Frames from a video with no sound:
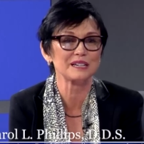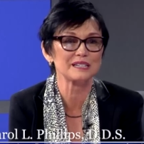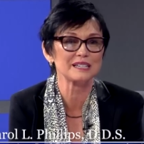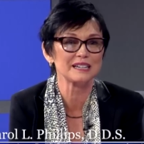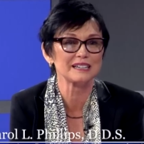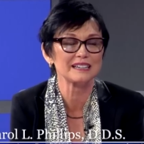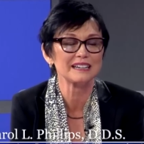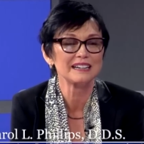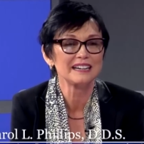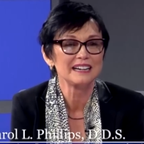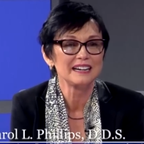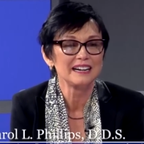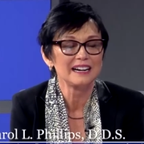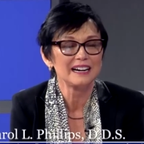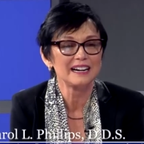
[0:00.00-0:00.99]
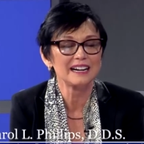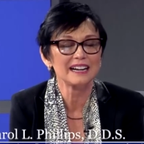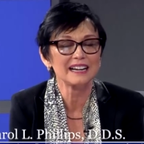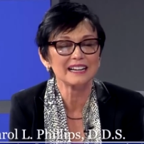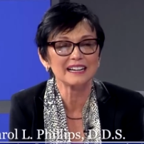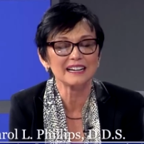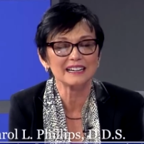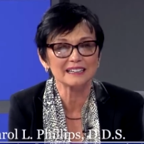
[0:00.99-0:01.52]
did
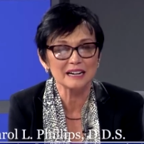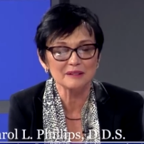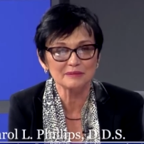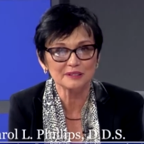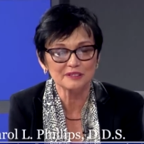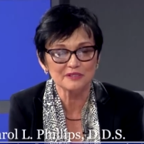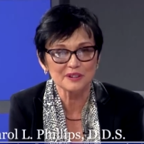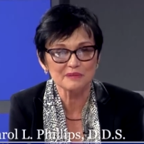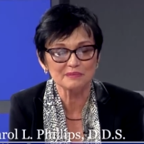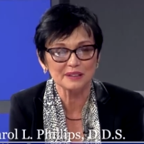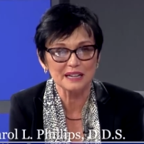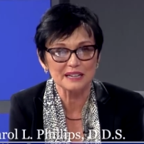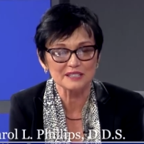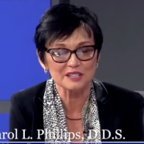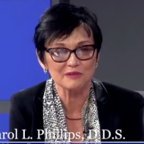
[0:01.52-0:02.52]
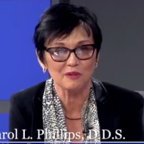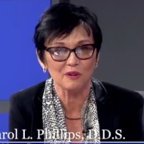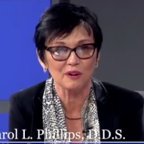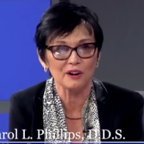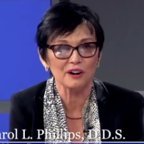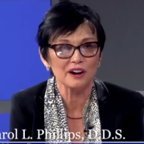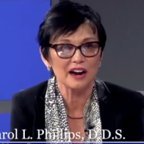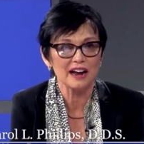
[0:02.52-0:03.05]
a couple of implants for
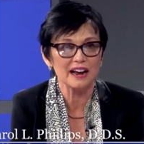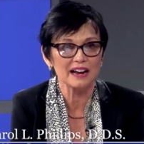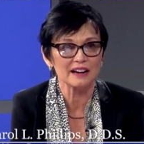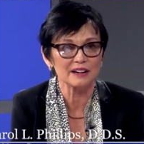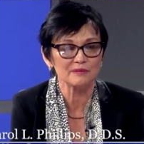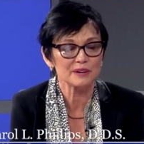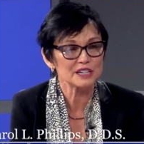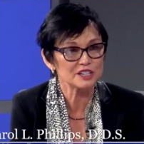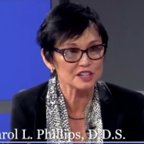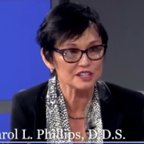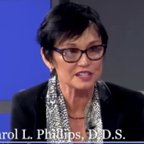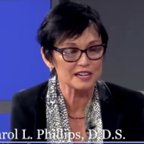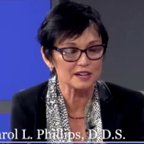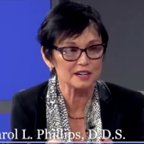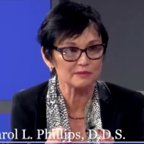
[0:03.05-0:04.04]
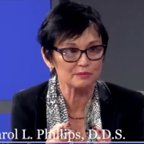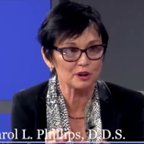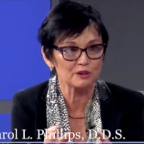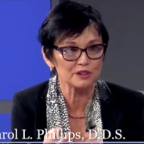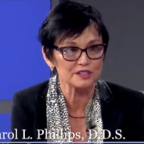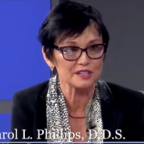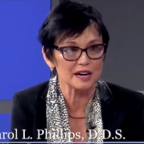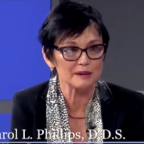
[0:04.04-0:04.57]
her and we just did a
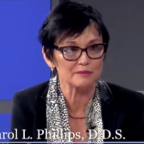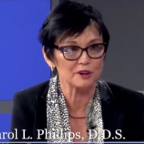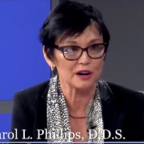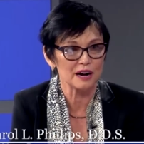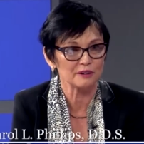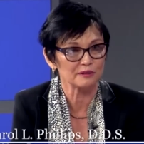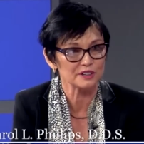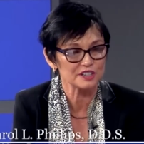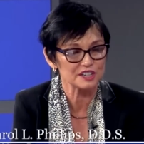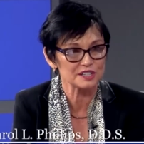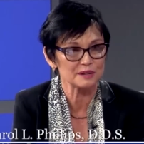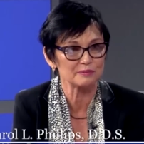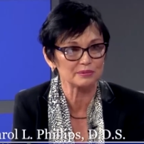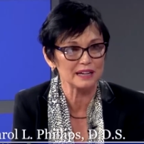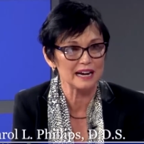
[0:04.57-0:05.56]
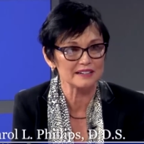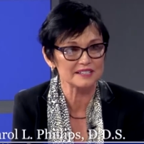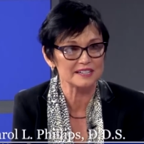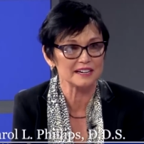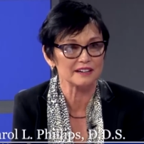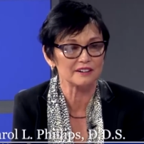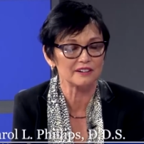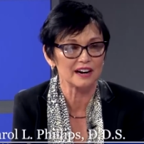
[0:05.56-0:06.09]
prototype crown, which is a
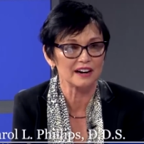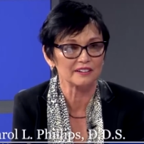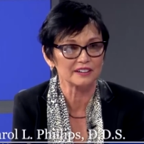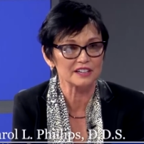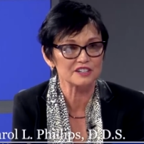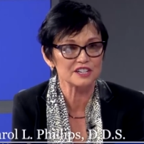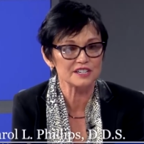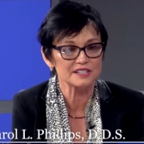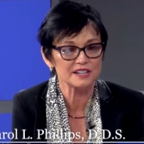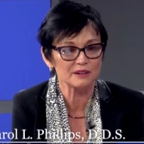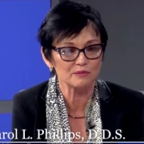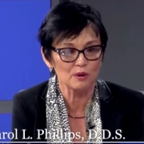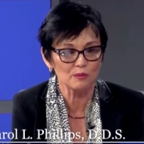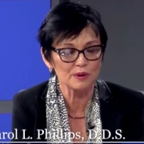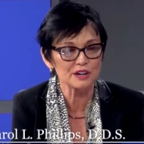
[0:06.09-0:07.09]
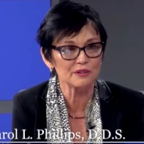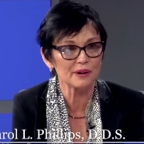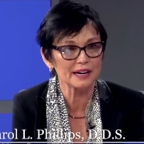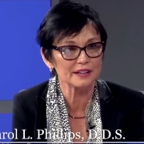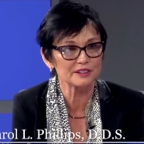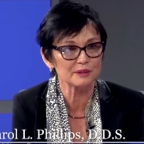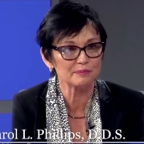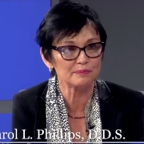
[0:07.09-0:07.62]
plastic crown. And she said, well, when do I
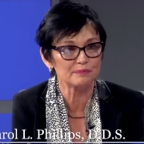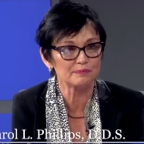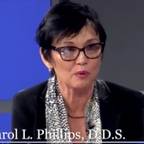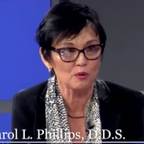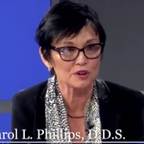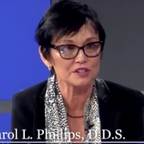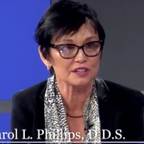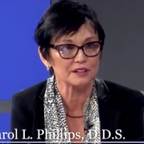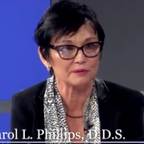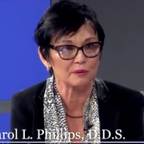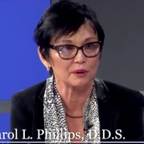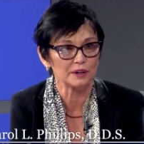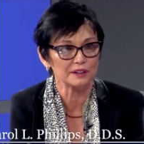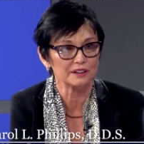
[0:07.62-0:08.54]
get the porcelain one?